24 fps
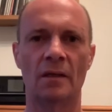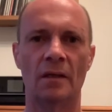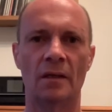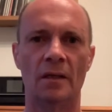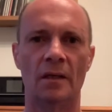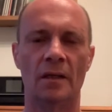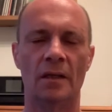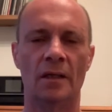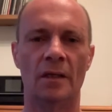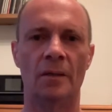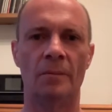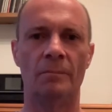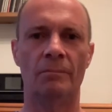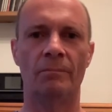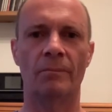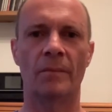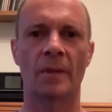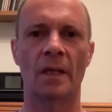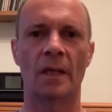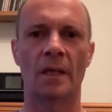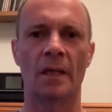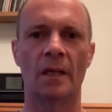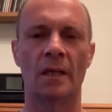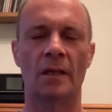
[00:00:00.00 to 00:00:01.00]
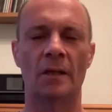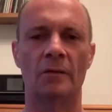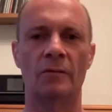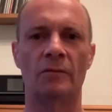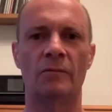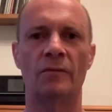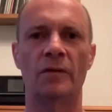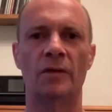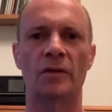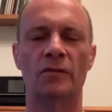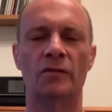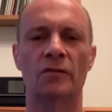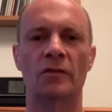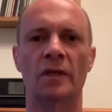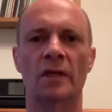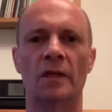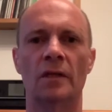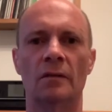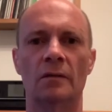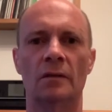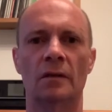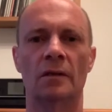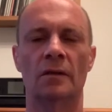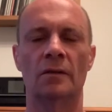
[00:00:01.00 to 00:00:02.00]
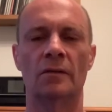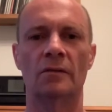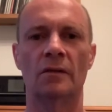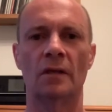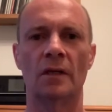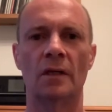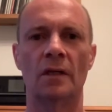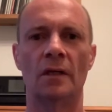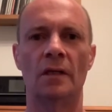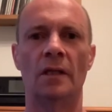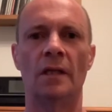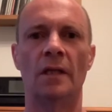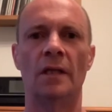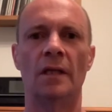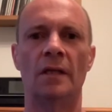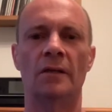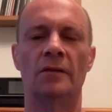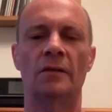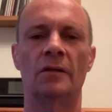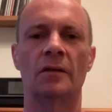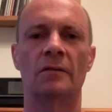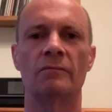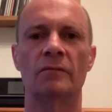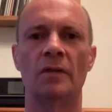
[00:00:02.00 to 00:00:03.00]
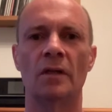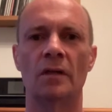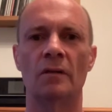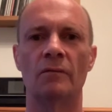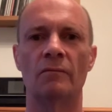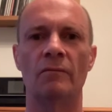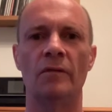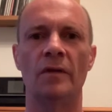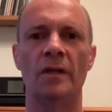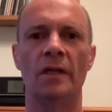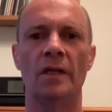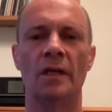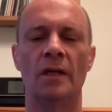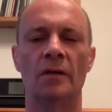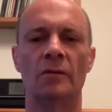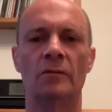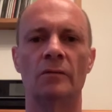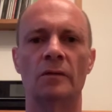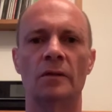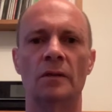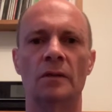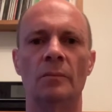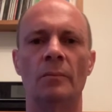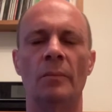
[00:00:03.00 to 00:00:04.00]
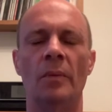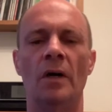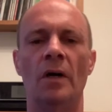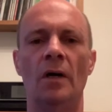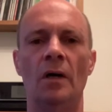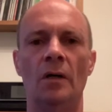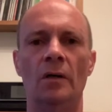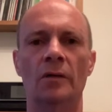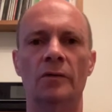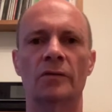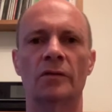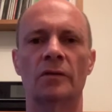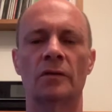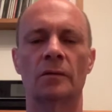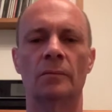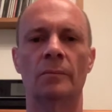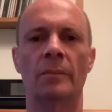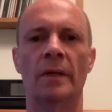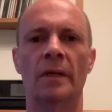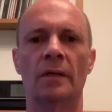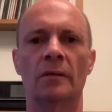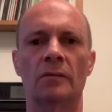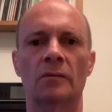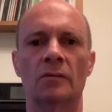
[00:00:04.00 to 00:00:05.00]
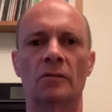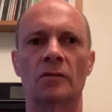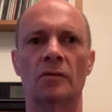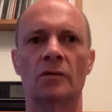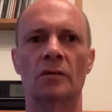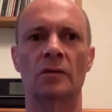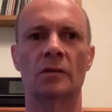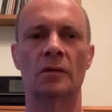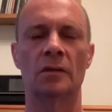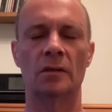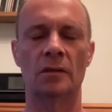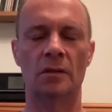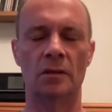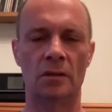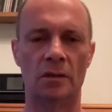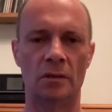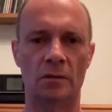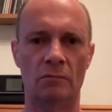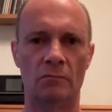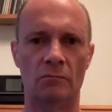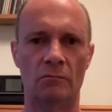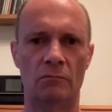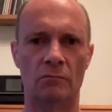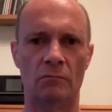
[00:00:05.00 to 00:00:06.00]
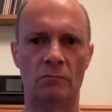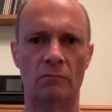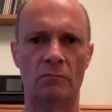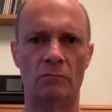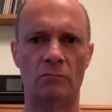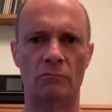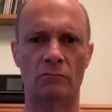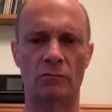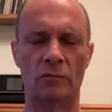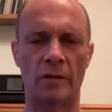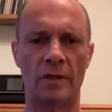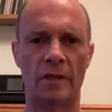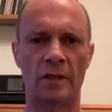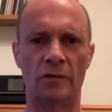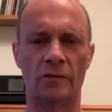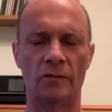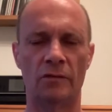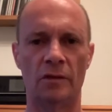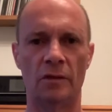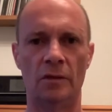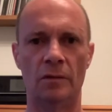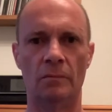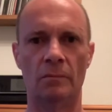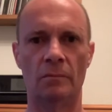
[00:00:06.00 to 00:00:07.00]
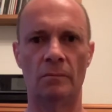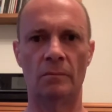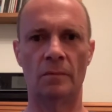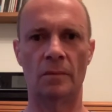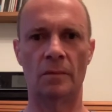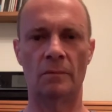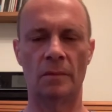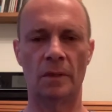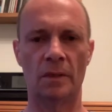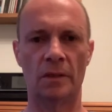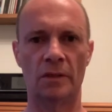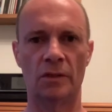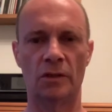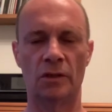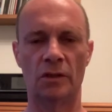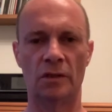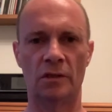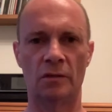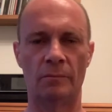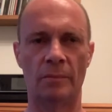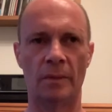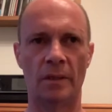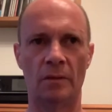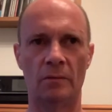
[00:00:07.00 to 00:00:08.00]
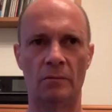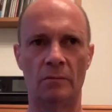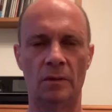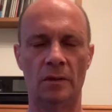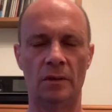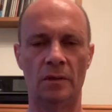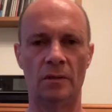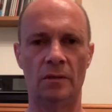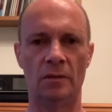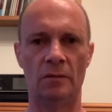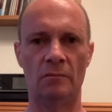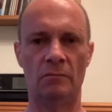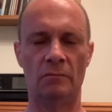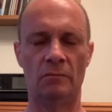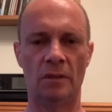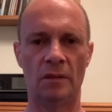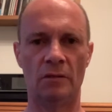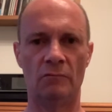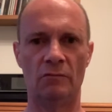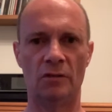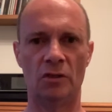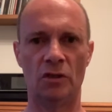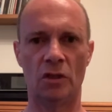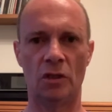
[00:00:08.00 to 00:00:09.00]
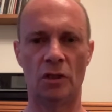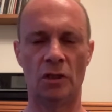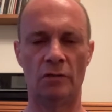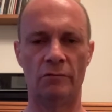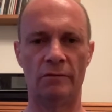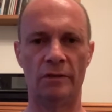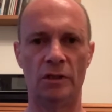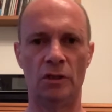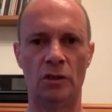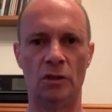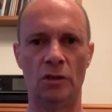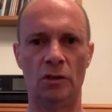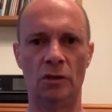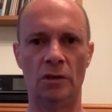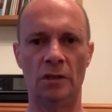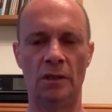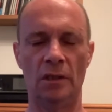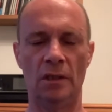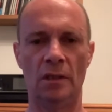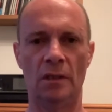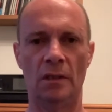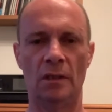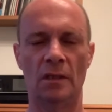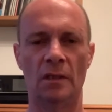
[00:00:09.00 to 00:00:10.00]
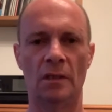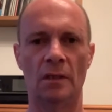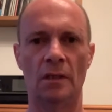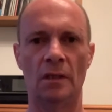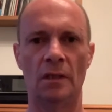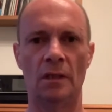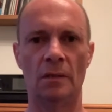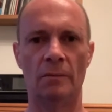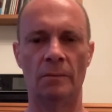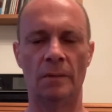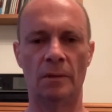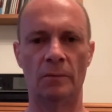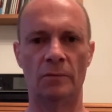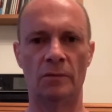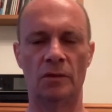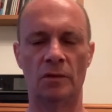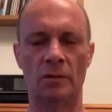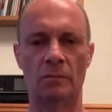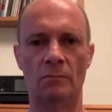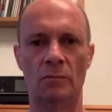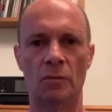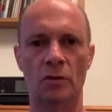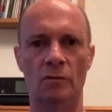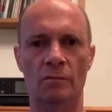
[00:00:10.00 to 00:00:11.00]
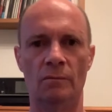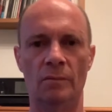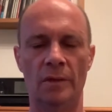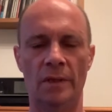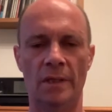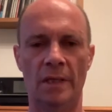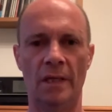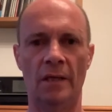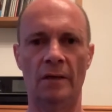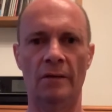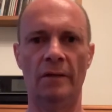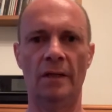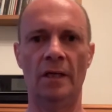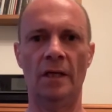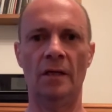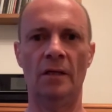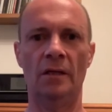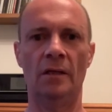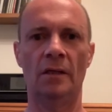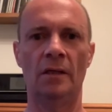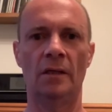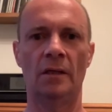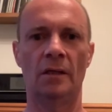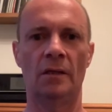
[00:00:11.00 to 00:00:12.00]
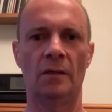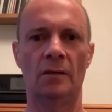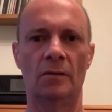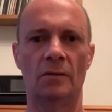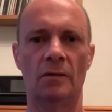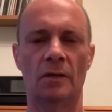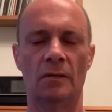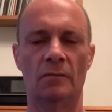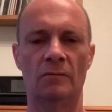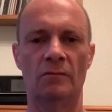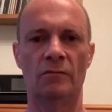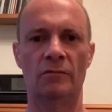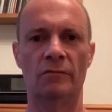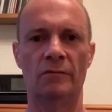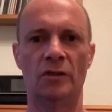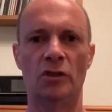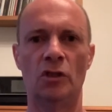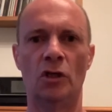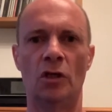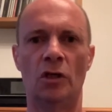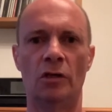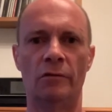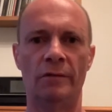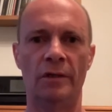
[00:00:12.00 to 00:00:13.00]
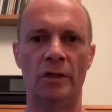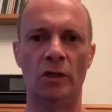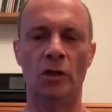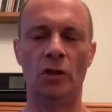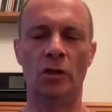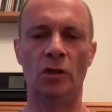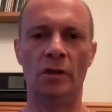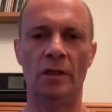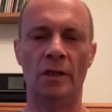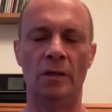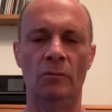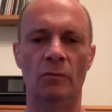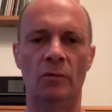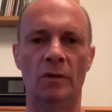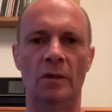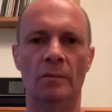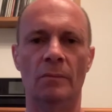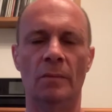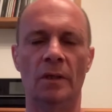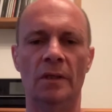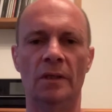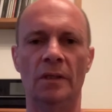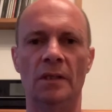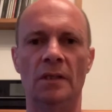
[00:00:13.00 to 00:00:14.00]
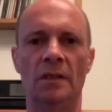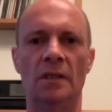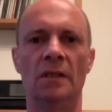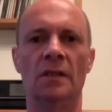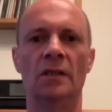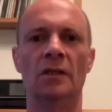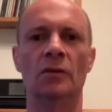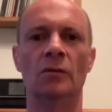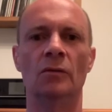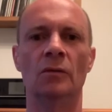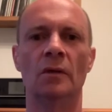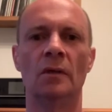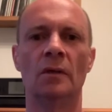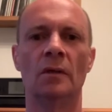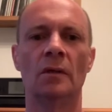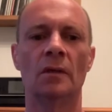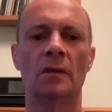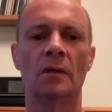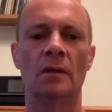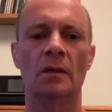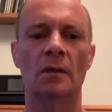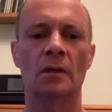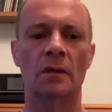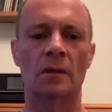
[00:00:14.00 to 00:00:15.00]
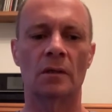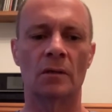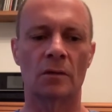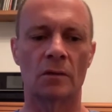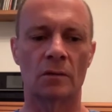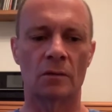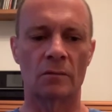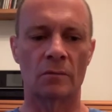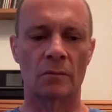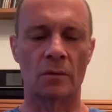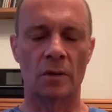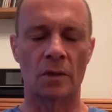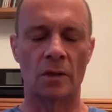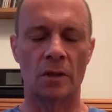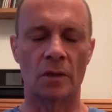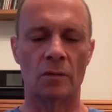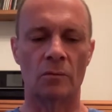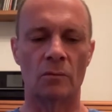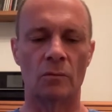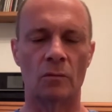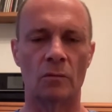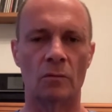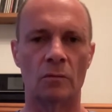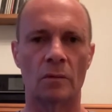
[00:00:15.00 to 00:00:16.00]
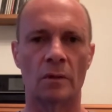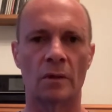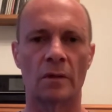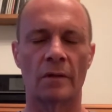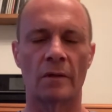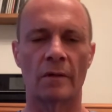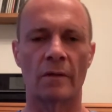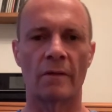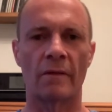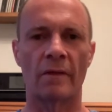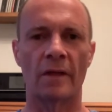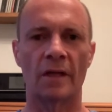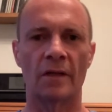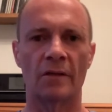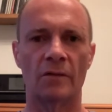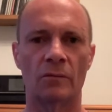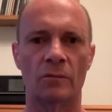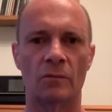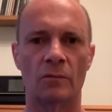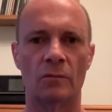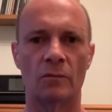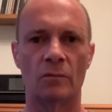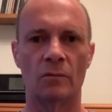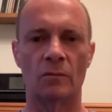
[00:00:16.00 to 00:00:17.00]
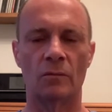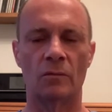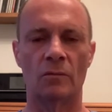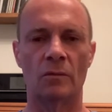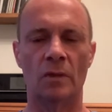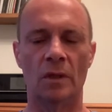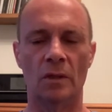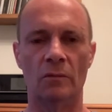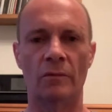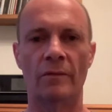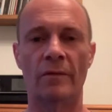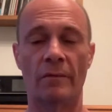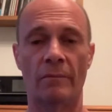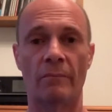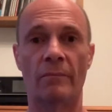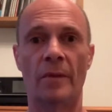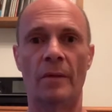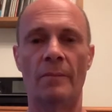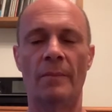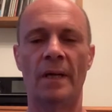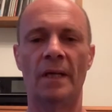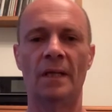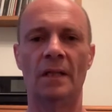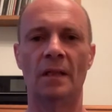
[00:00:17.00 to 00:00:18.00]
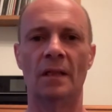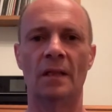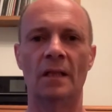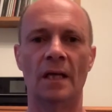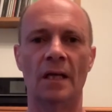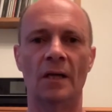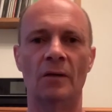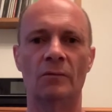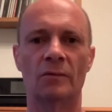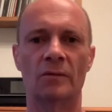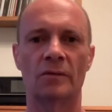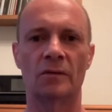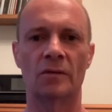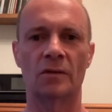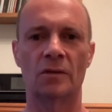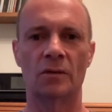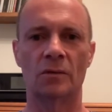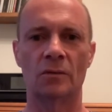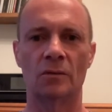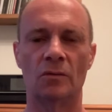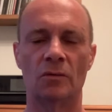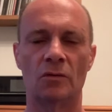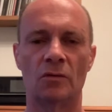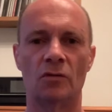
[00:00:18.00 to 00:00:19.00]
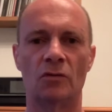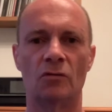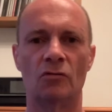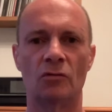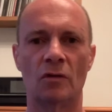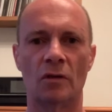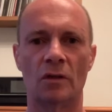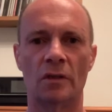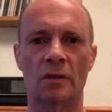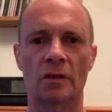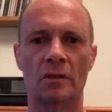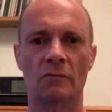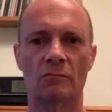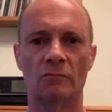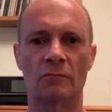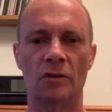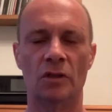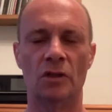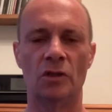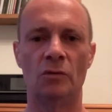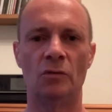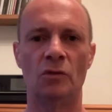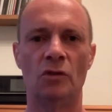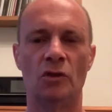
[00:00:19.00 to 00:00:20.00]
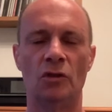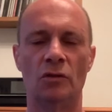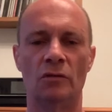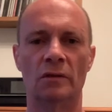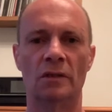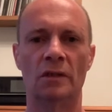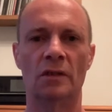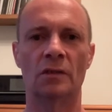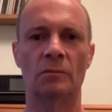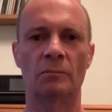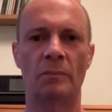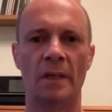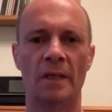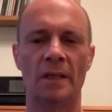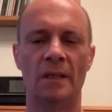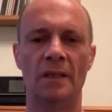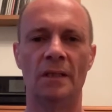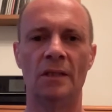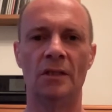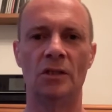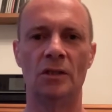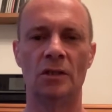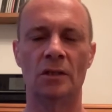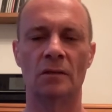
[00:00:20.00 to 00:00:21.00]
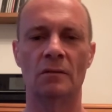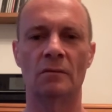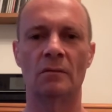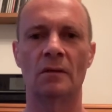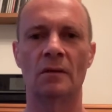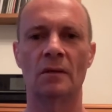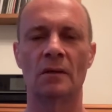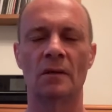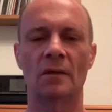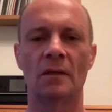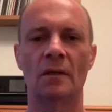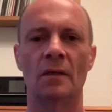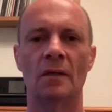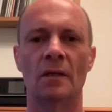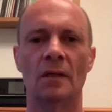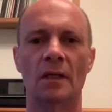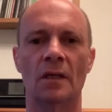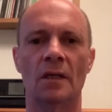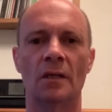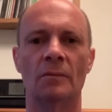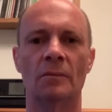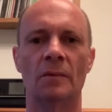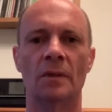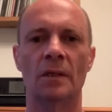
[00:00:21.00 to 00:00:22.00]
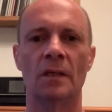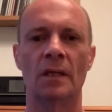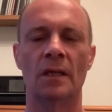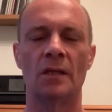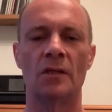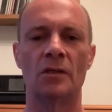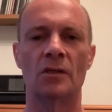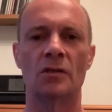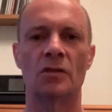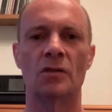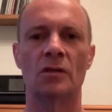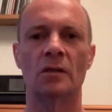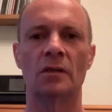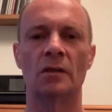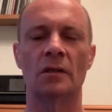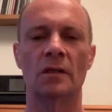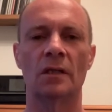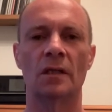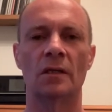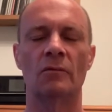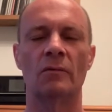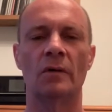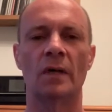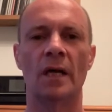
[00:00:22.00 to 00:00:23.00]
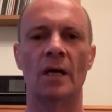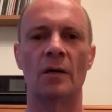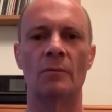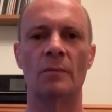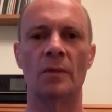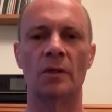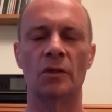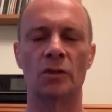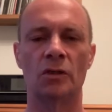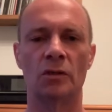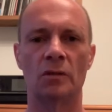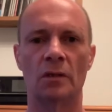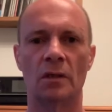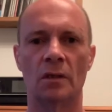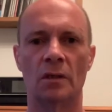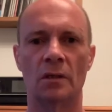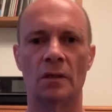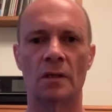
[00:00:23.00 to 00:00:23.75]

The first thing I'm going to say, I've done a video in the past about things that you might consider about when retiring early. There was some movement out there for retiring early and what you might need to do. And one of the things, well, the main thing was to try and reduce your expenditure, and then to try and think, well, how much you're going to